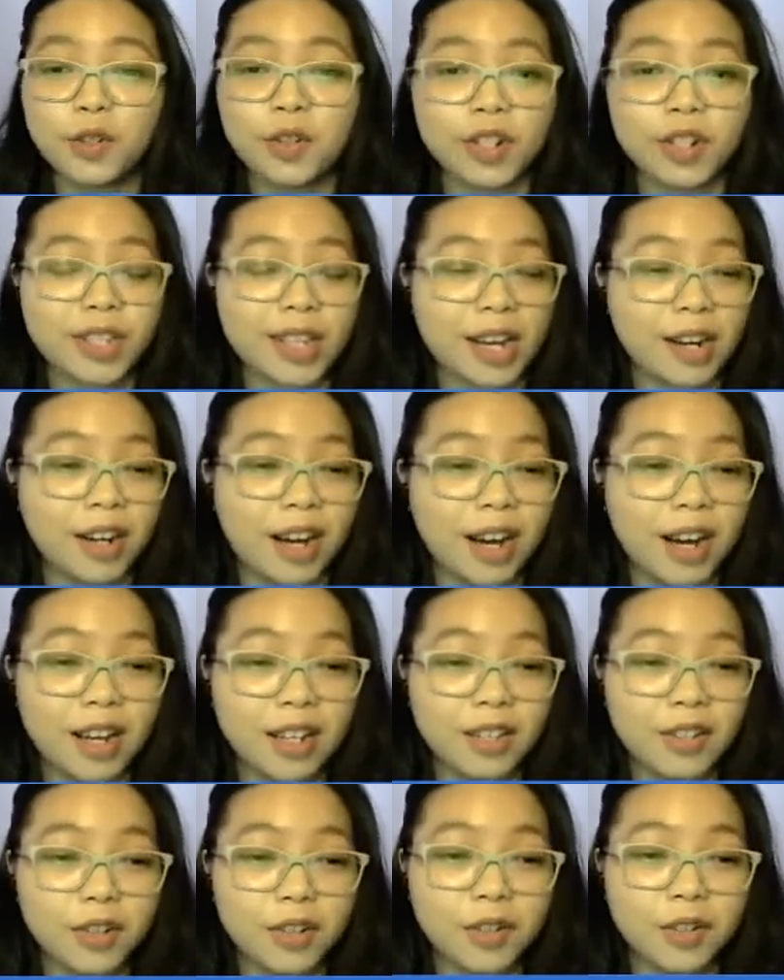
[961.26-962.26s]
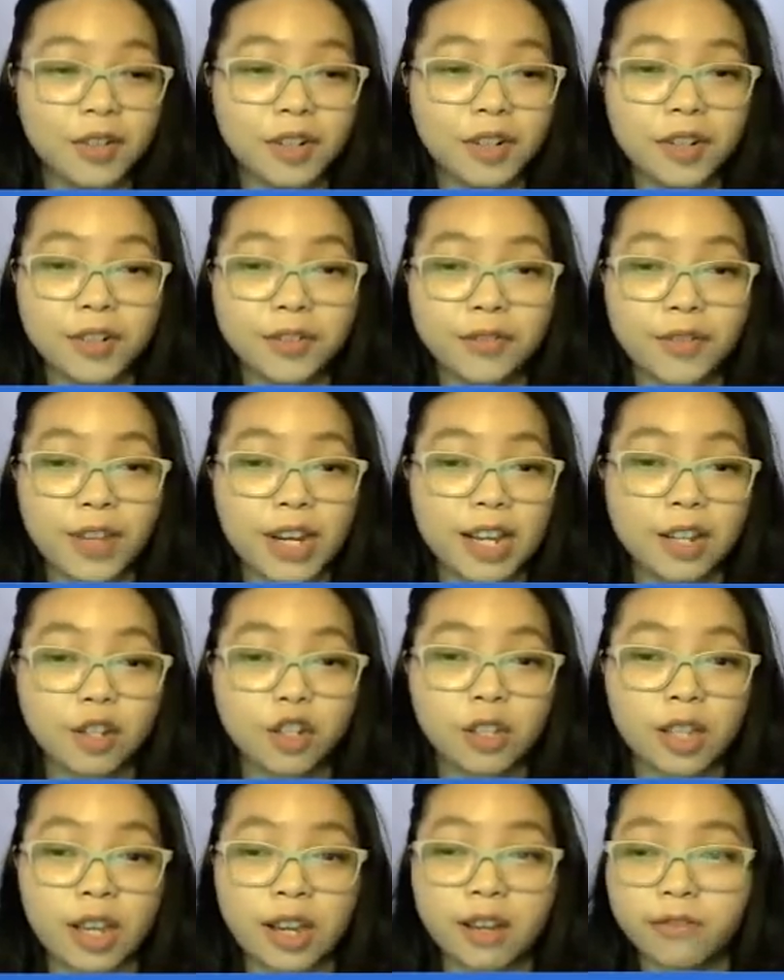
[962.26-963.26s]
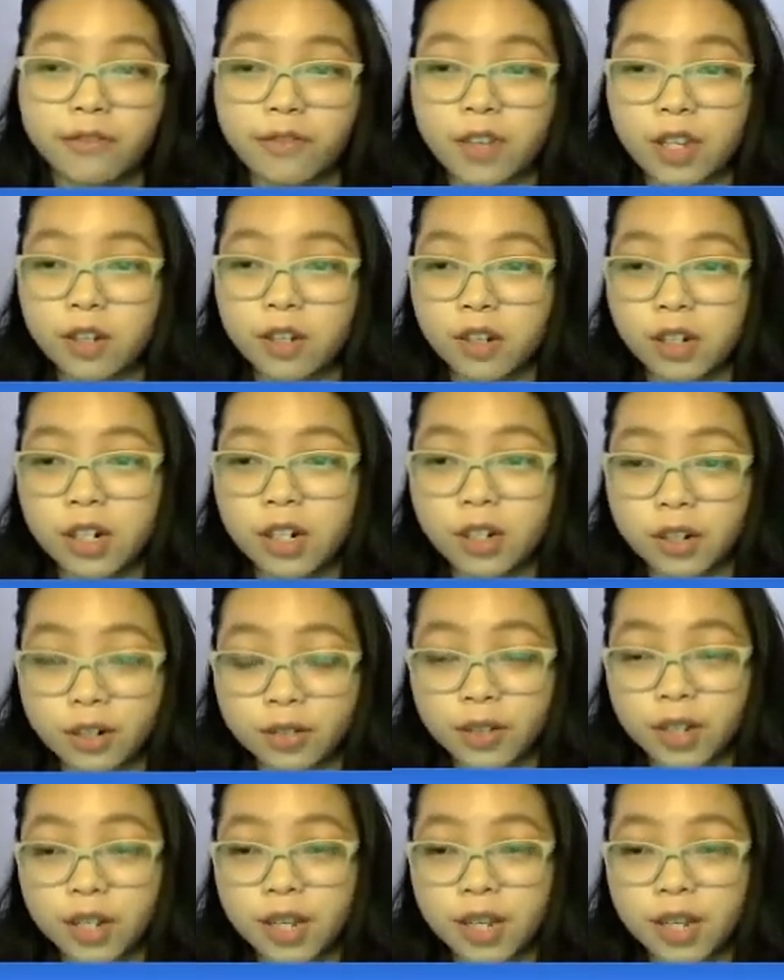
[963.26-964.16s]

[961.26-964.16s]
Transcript: through Coursera, through their financial aid feature.